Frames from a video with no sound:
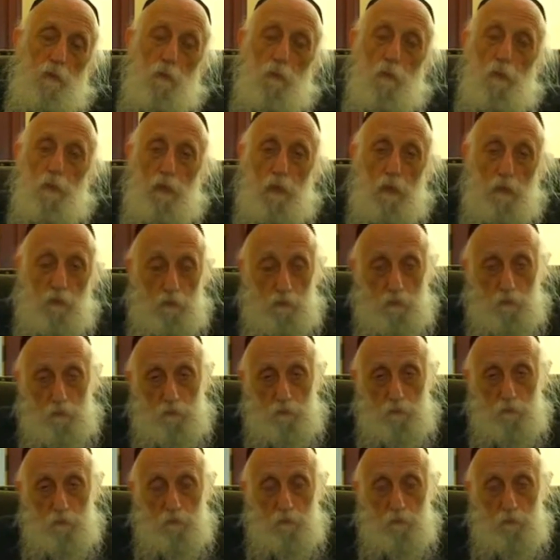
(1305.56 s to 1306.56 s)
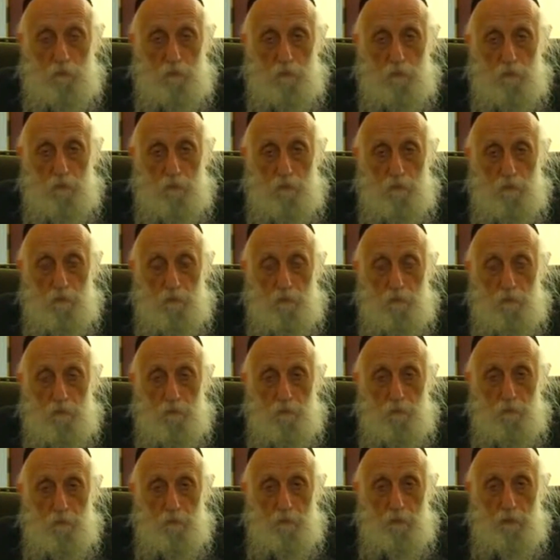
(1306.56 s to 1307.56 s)
38 years
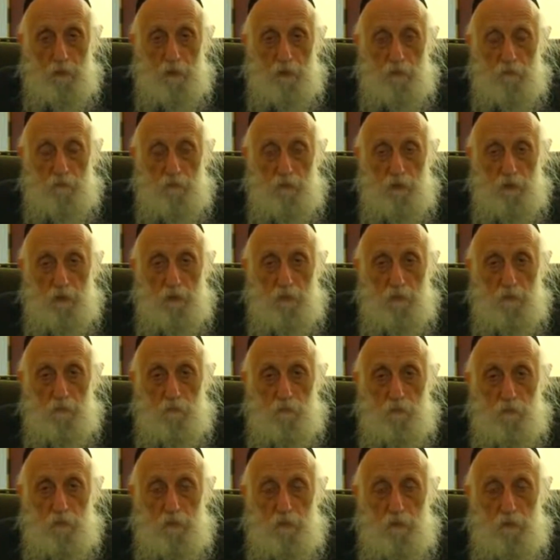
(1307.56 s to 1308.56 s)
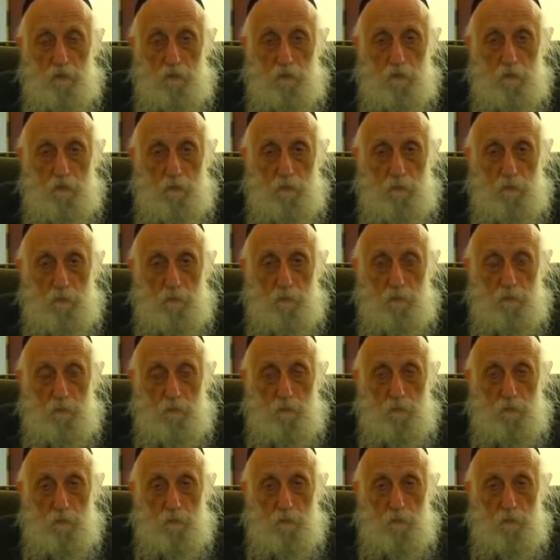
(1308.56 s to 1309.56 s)
of negative feelings
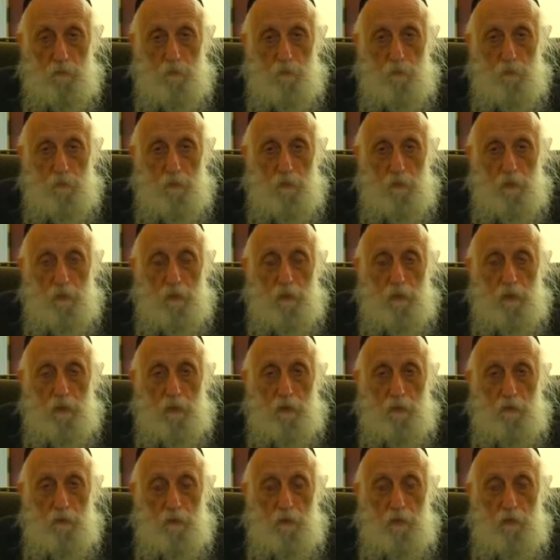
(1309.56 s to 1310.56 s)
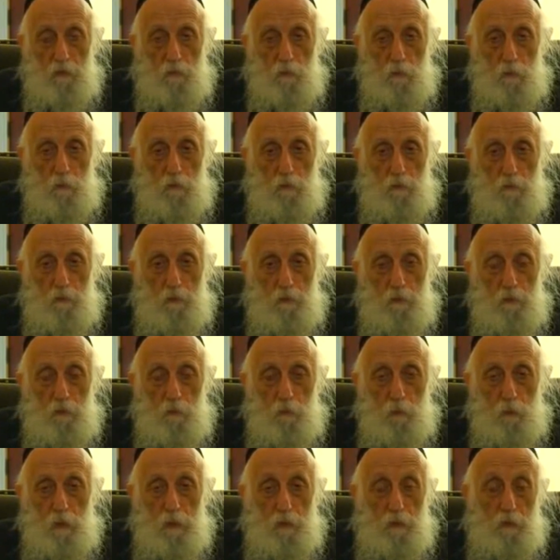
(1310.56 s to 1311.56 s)
are not going to
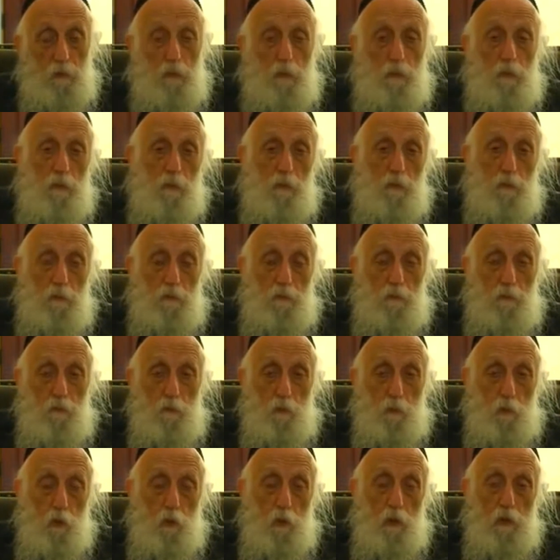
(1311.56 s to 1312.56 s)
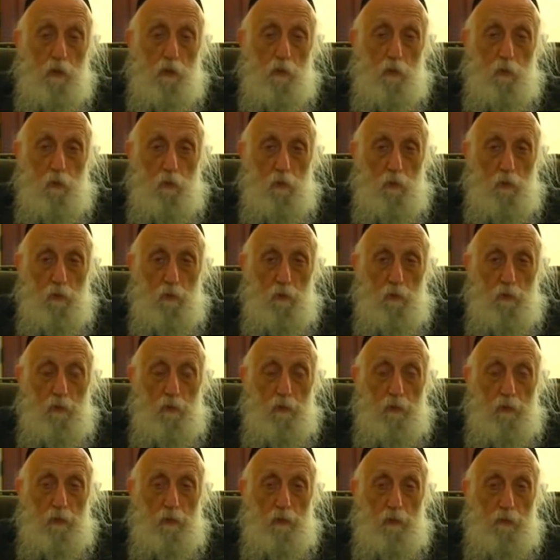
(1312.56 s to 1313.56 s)
be eradicated or changed
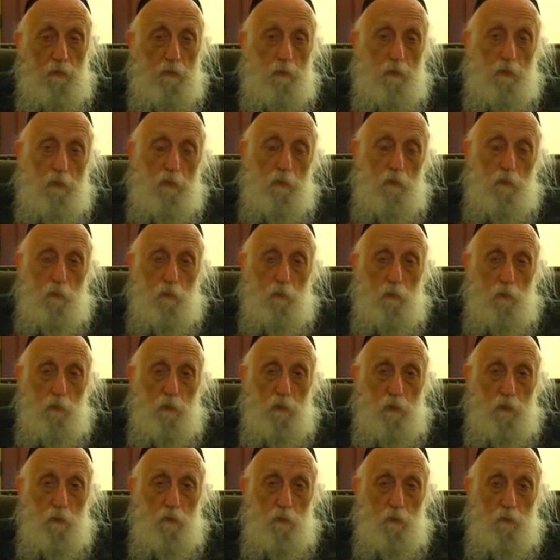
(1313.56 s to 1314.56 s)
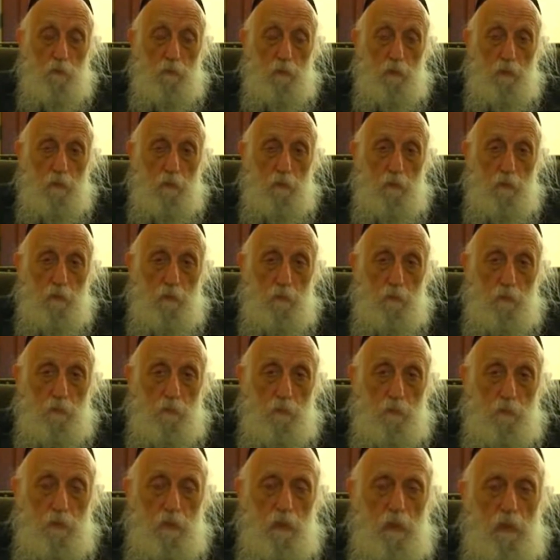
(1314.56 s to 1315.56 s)
in a day or a week or a month.
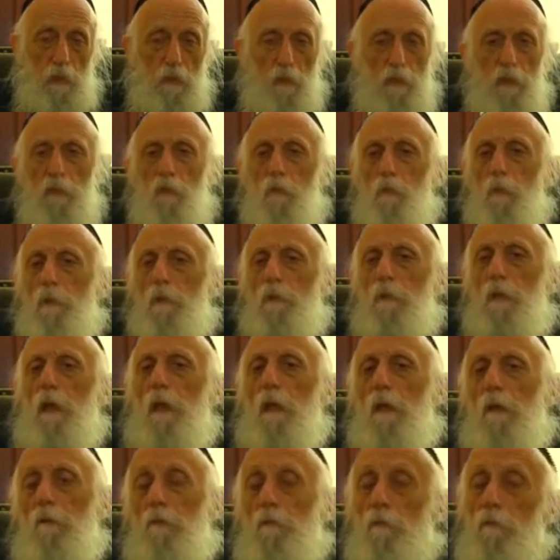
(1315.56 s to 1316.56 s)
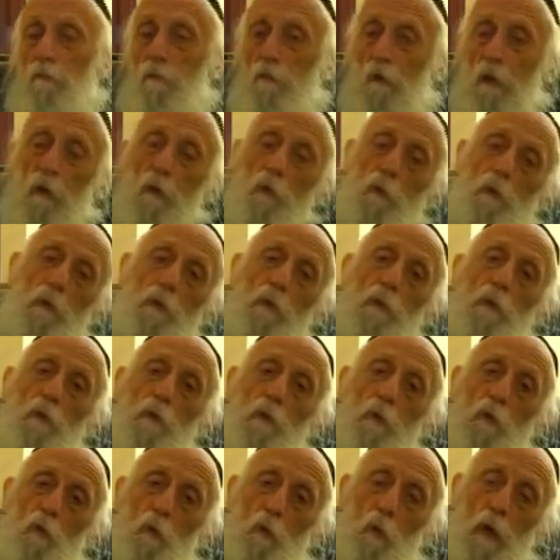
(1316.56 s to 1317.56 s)
This was a
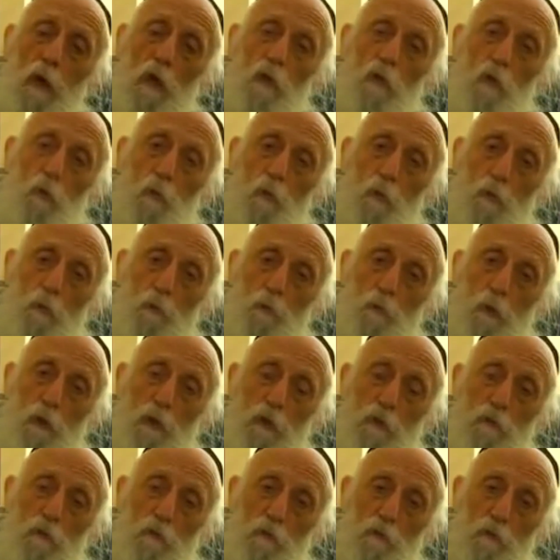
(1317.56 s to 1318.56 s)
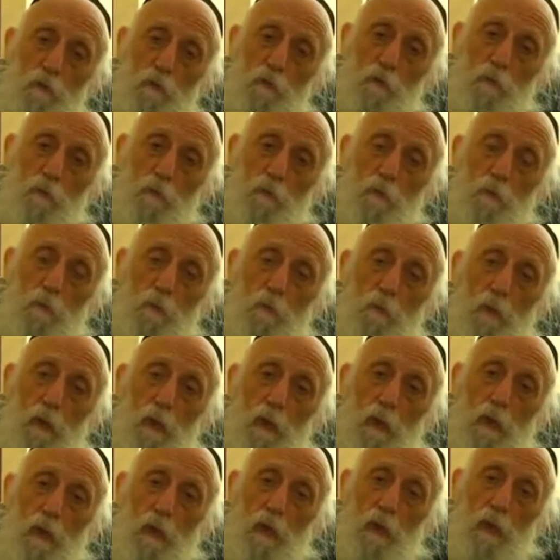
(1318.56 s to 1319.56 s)
very gradual process,
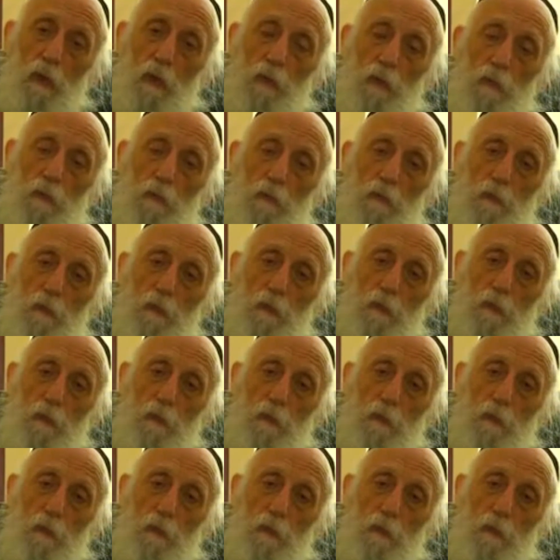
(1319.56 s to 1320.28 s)
and